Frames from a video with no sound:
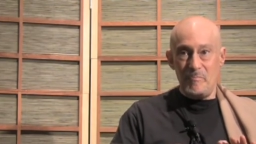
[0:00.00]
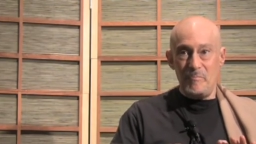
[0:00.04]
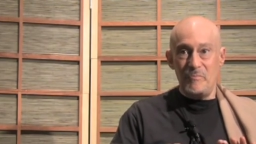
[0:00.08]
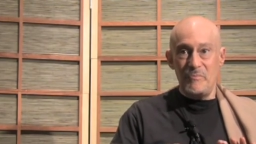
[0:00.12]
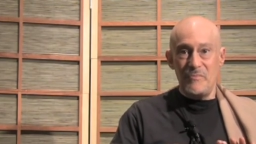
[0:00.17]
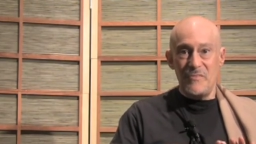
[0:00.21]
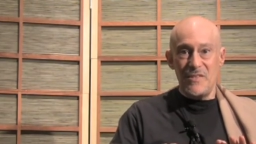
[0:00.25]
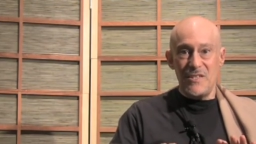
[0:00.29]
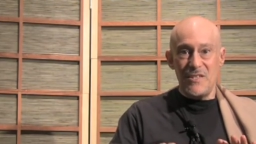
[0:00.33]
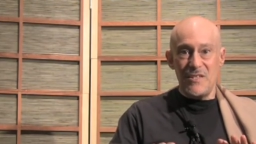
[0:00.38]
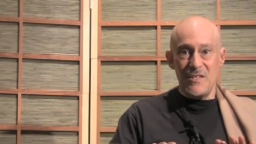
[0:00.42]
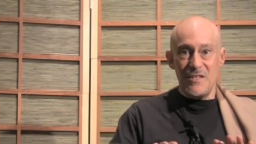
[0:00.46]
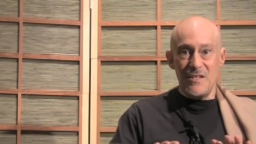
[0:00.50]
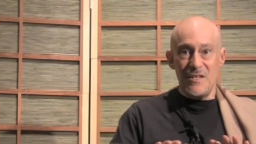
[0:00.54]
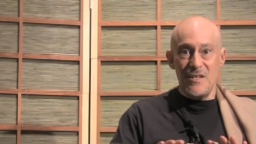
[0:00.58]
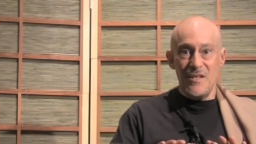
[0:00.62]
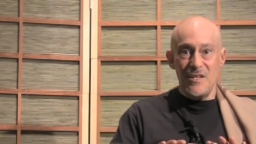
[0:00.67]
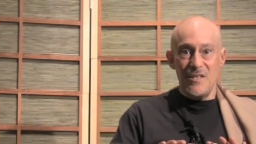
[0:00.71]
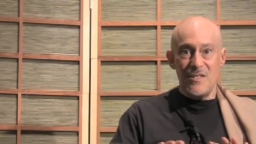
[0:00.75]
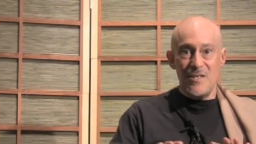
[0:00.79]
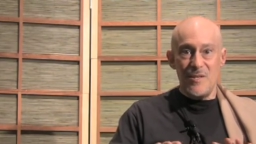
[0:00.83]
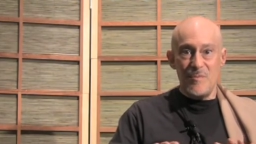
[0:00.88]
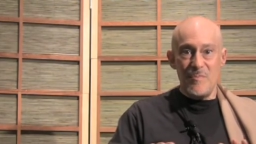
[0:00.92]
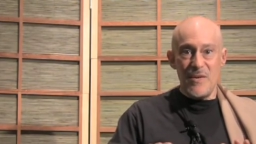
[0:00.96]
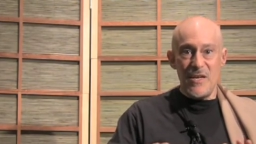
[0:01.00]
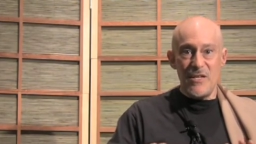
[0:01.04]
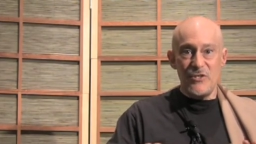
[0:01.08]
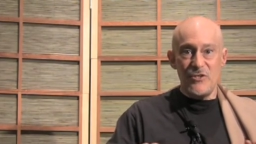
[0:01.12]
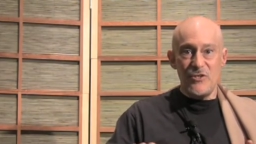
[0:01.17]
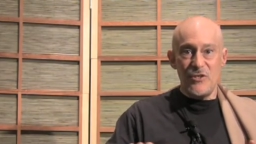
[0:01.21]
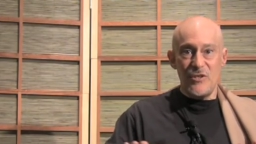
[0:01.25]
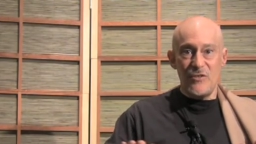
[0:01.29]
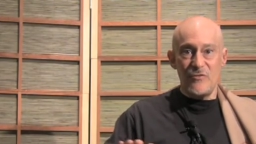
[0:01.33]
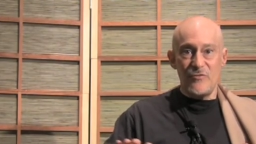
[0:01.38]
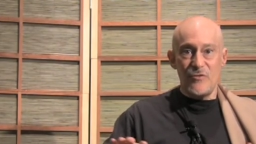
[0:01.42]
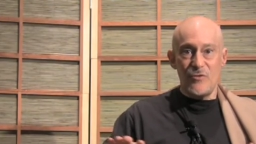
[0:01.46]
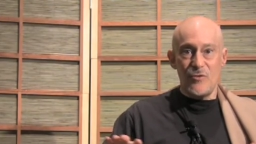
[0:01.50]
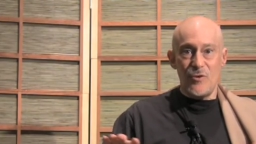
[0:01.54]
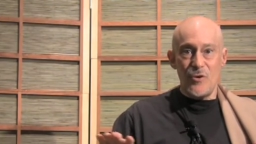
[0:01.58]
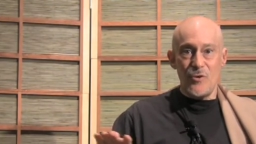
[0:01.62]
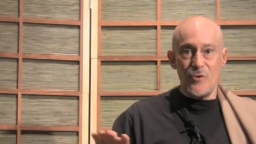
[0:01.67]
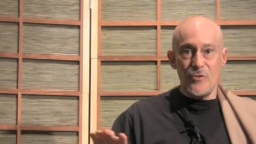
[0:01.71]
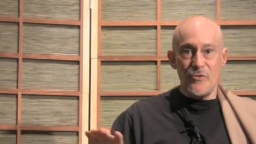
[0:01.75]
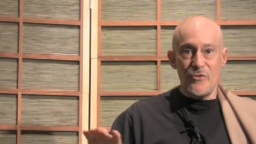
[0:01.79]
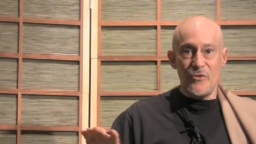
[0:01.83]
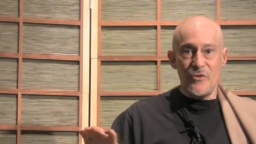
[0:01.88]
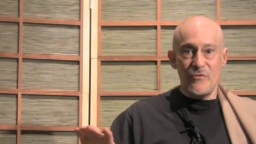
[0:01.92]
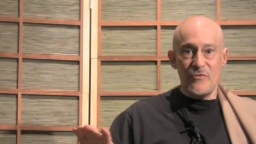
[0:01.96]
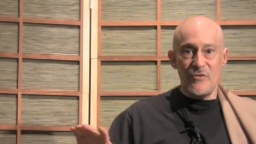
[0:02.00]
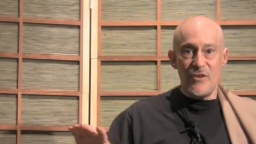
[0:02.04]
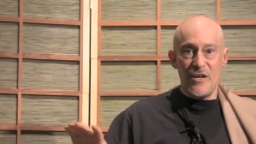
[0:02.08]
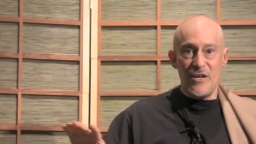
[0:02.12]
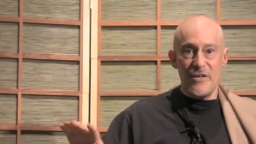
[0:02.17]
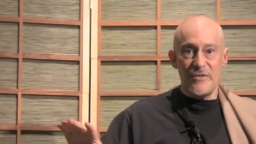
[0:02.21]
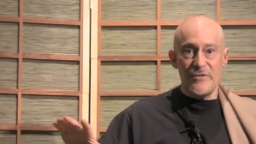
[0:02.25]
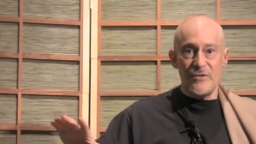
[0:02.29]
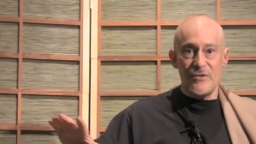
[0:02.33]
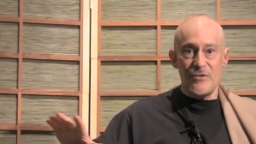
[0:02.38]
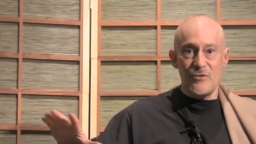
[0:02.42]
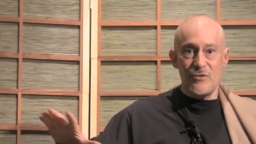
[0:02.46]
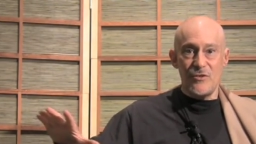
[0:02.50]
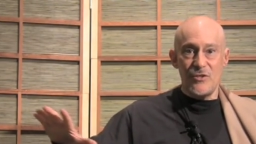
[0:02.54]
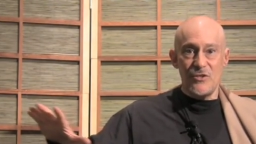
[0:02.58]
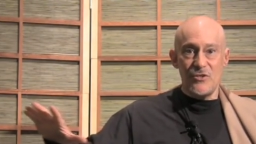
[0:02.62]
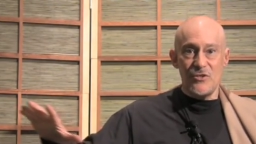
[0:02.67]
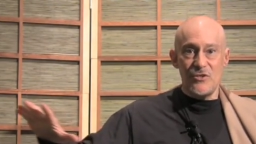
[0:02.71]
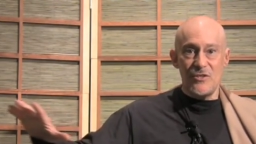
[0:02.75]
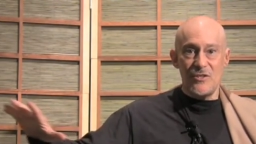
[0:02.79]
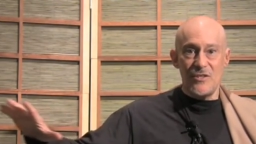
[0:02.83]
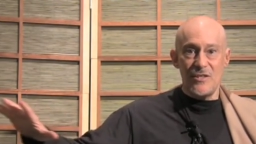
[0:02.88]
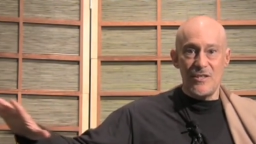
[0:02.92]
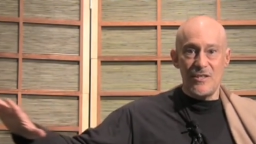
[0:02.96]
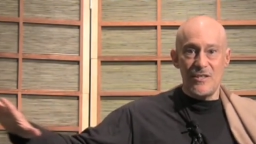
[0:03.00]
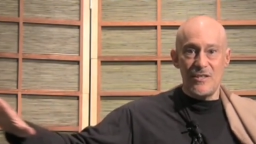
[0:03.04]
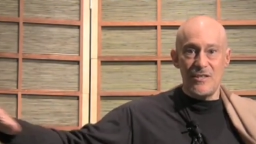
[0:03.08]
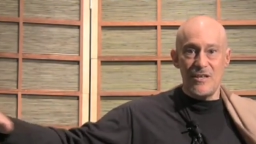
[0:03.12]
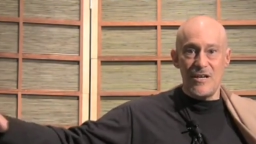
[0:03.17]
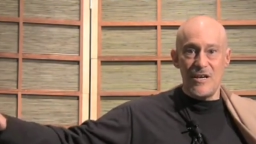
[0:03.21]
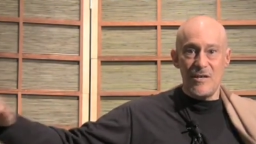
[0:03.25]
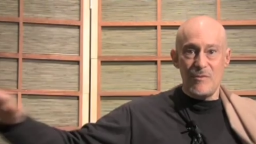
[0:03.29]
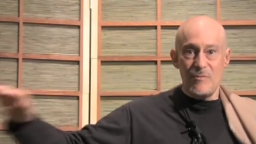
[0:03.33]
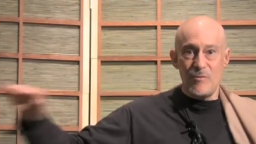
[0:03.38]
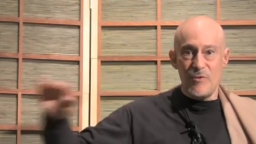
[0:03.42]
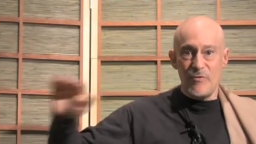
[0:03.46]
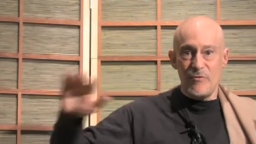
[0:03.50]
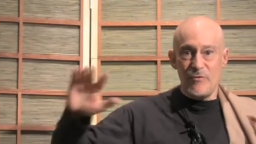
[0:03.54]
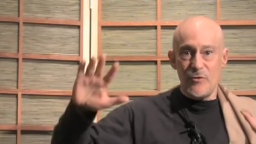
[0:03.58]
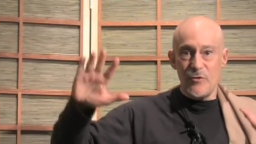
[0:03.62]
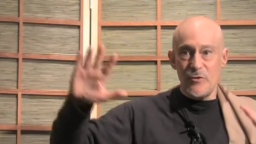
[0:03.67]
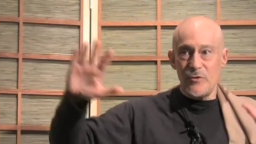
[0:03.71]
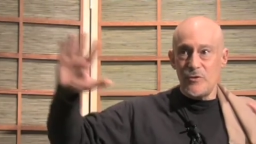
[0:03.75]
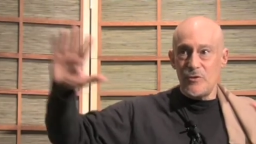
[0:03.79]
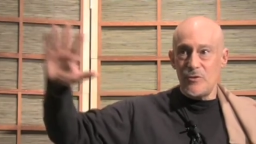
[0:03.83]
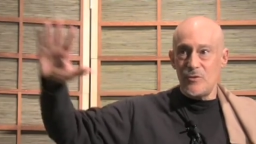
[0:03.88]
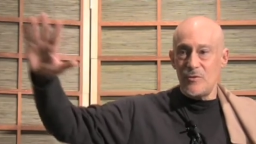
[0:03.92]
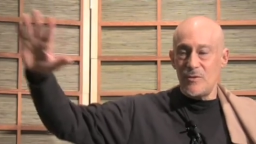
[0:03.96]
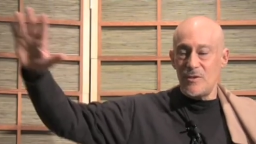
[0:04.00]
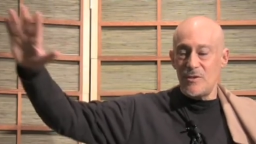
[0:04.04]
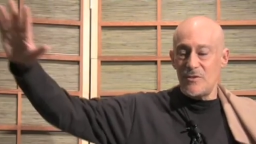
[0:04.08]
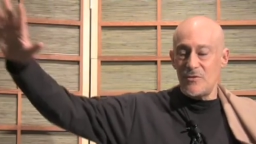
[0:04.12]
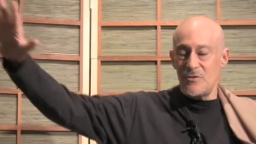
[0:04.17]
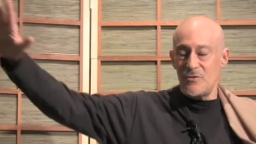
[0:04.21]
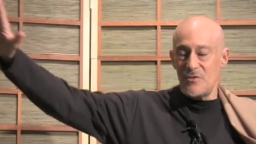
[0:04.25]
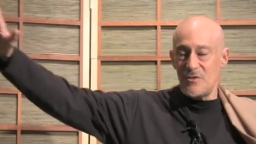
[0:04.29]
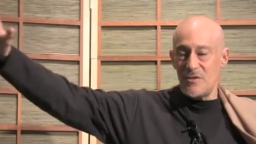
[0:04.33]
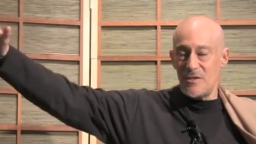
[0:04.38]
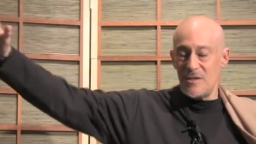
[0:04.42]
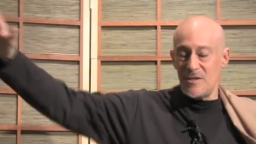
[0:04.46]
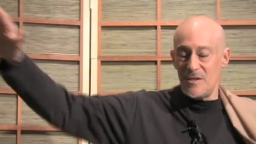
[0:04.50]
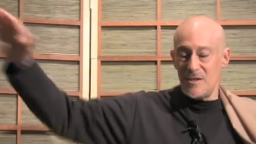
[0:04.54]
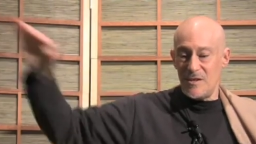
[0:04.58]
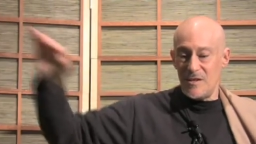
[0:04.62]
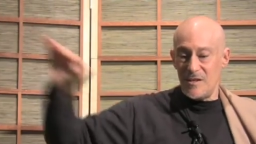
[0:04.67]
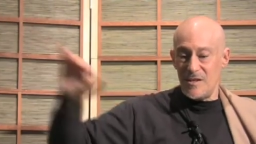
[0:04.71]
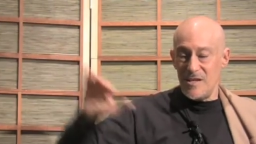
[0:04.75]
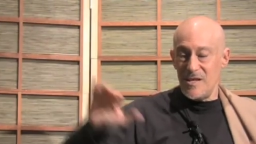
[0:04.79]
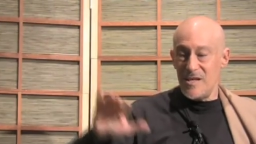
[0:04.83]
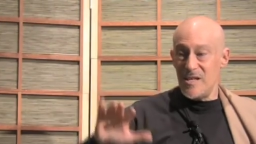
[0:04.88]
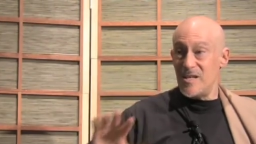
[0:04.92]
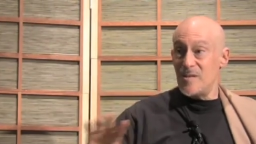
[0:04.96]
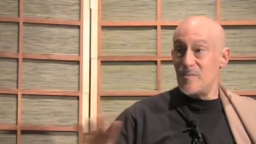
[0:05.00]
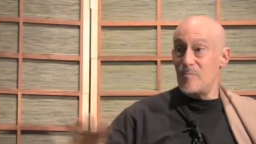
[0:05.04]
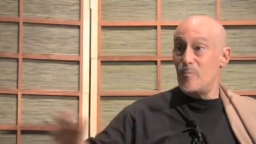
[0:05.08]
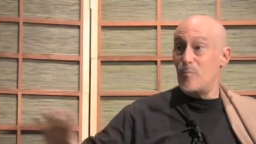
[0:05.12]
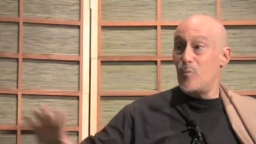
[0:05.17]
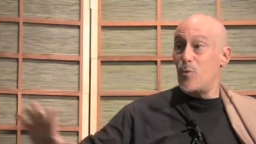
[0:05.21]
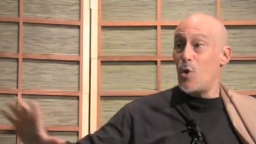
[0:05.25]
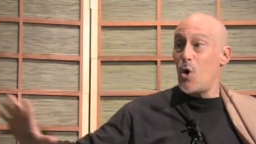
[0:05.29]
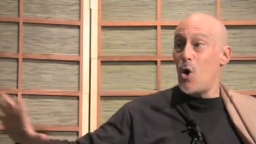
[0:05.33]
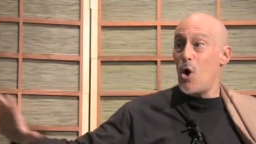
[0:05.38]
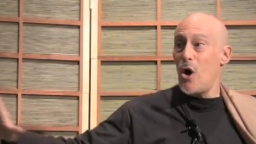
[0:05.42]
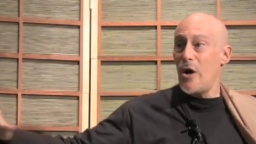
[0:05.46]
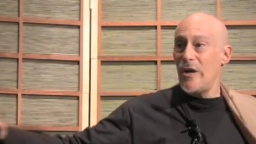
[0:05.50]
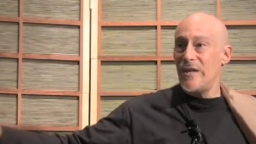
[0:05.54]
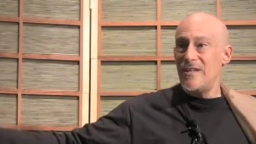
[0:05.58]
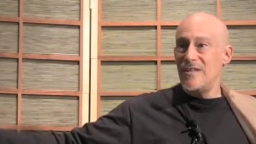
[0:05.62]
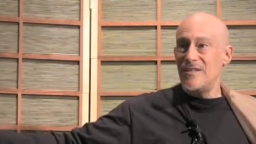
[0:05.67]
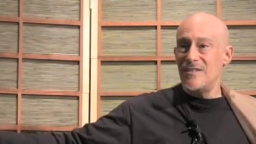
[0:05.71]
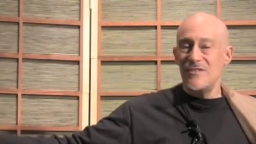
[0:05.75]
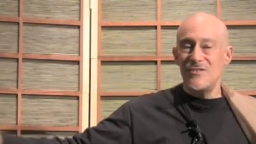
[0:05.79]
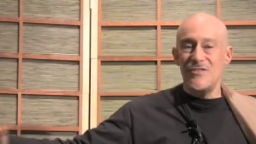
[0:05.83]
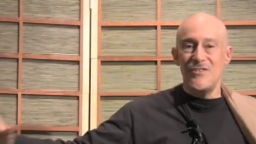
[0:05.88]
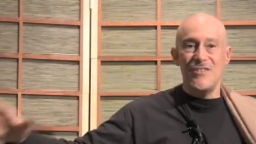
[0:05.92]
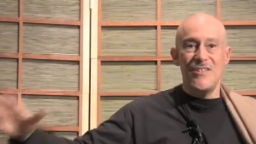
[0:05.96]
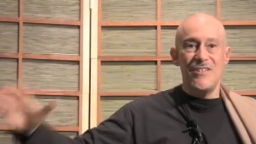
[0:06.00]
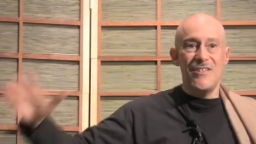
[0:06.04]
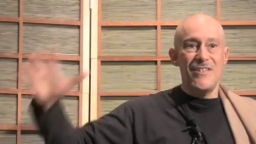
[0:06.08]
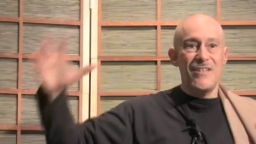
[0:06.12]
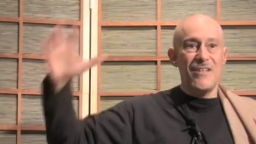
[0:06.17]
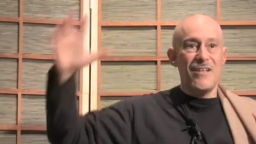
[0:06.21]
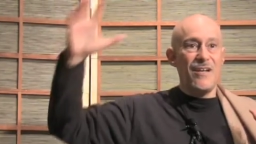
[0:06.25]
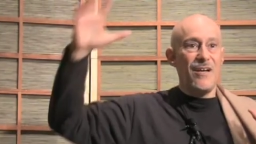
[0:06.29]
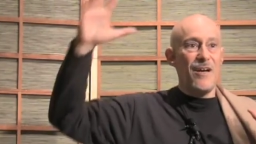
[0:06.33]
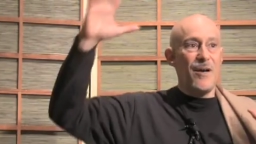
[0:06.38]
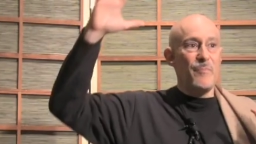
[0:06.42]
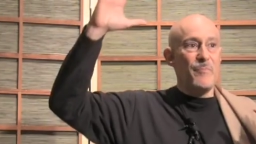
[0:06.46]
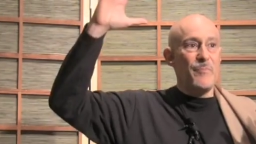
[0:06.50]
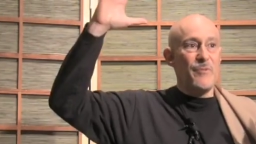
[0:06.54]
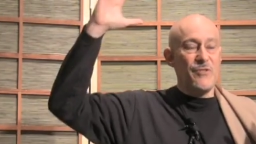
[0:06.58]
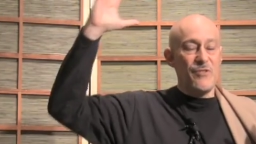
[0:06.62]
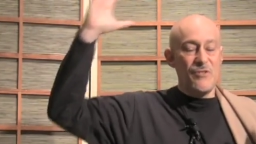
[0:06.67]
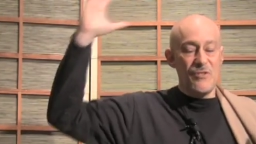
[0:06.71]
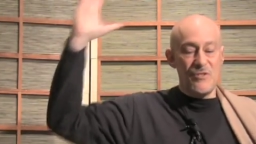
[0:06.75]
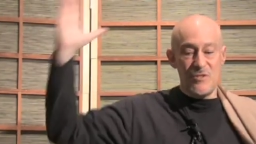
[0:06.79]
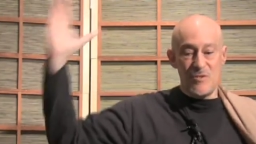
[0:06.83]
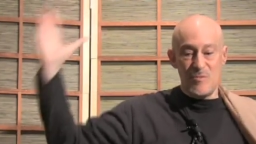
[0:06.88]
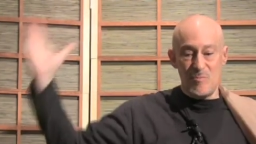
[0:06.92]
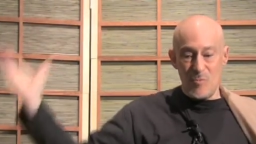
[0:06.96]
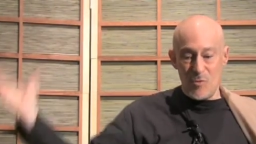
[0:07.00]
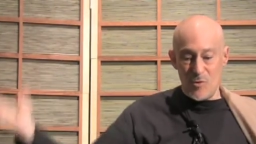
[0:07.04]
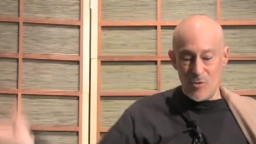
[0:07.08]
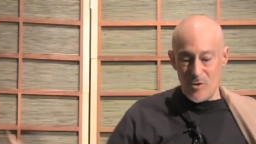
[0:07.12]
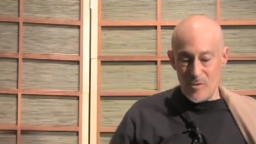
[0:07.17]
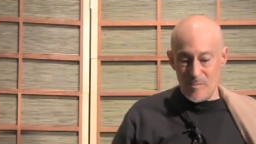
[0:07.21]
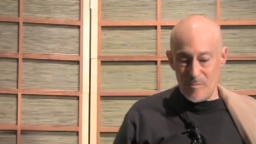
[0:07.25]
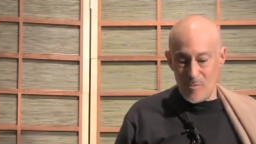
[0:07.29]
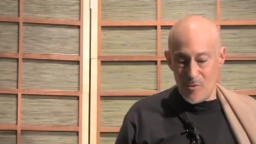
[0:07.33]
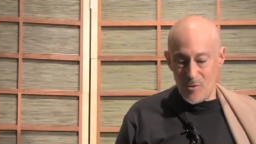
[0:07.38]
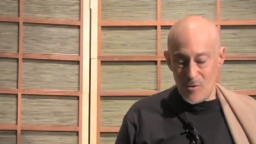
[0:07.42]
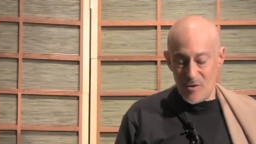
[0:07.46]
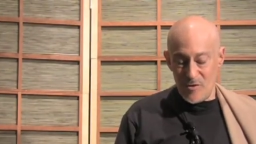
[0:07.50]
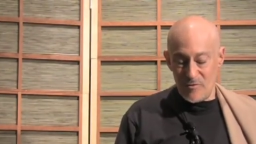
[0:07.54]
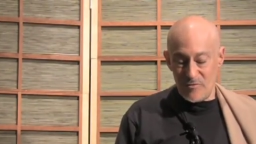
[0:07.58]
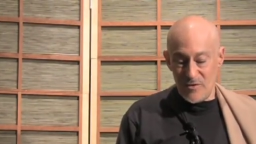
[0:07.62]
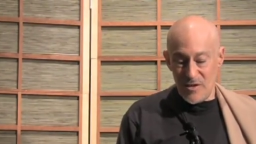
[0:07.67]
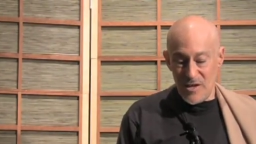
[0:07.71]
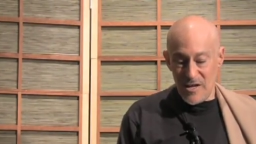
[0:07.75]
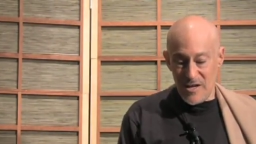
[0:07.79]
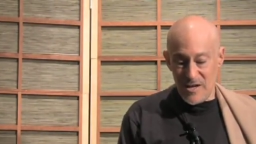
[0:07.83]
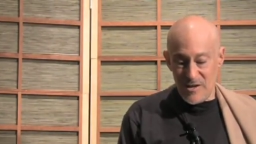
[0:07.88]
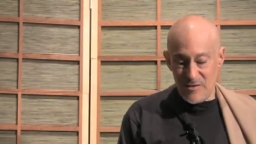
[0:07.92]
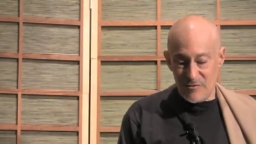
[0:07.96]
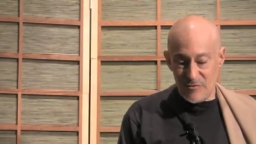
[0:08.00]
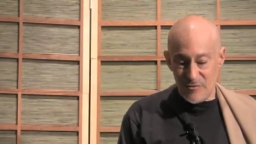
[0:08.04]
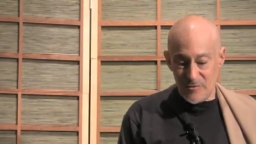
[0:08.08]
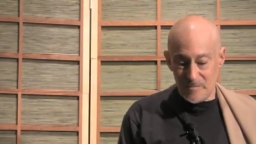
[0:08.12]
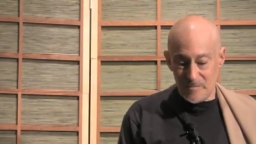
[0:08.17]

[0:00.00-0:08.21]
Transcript: the dimension of growth of concentration that I refer to as the, it broadens, it encompasses more and more of life.